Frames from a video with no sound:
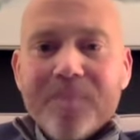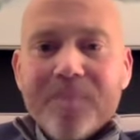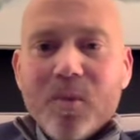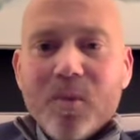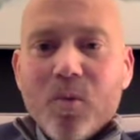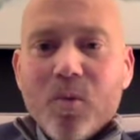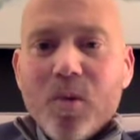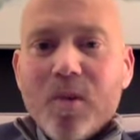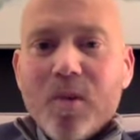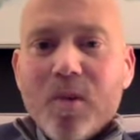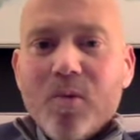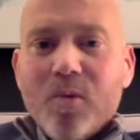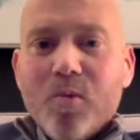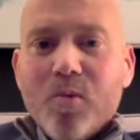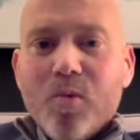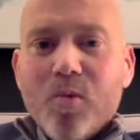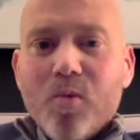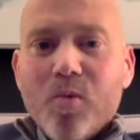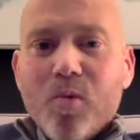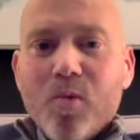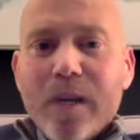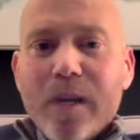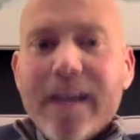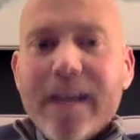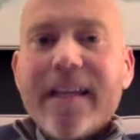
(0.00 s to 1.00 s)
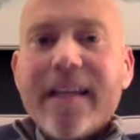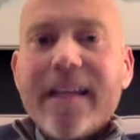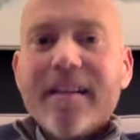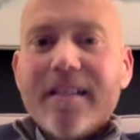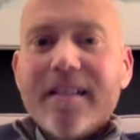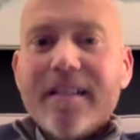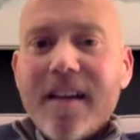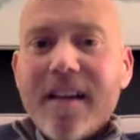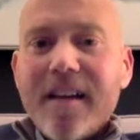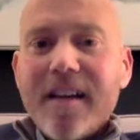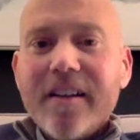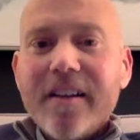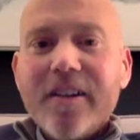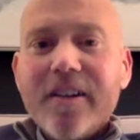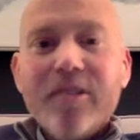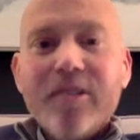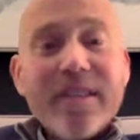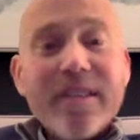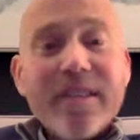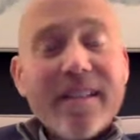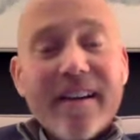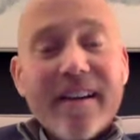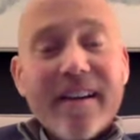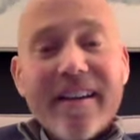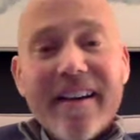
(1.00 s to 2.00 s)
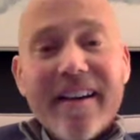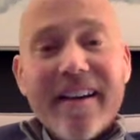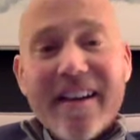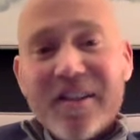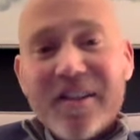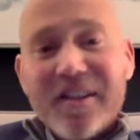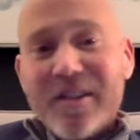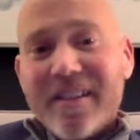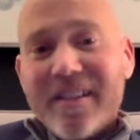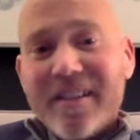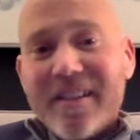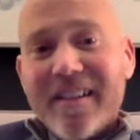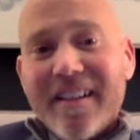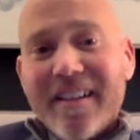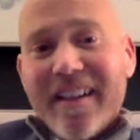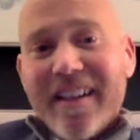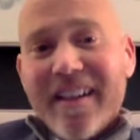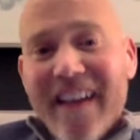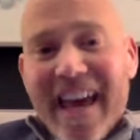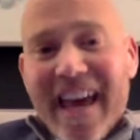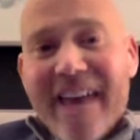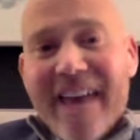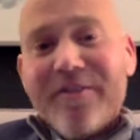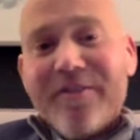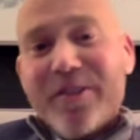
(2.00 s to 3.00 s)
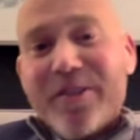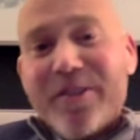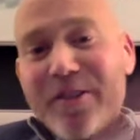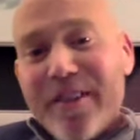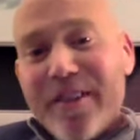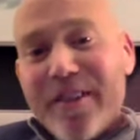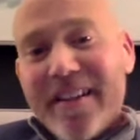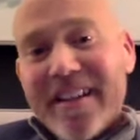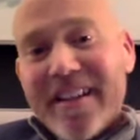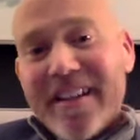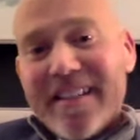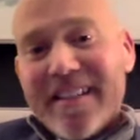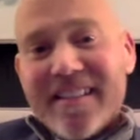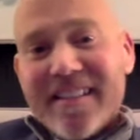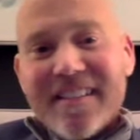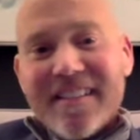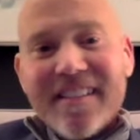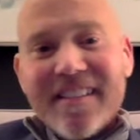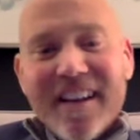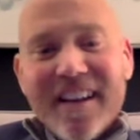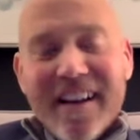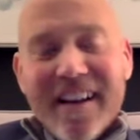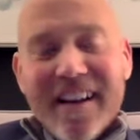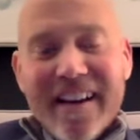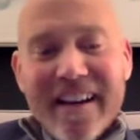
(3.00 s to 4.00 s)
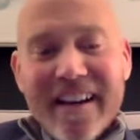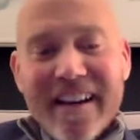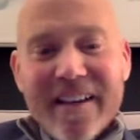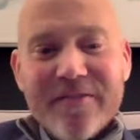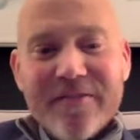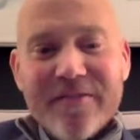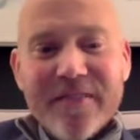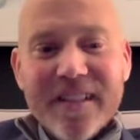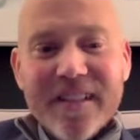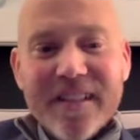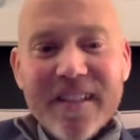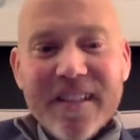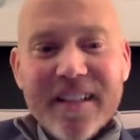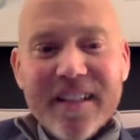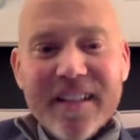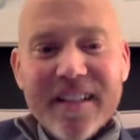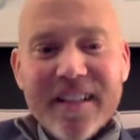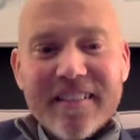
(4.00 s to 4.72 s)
what I can tell you is, I actually, after this, I have a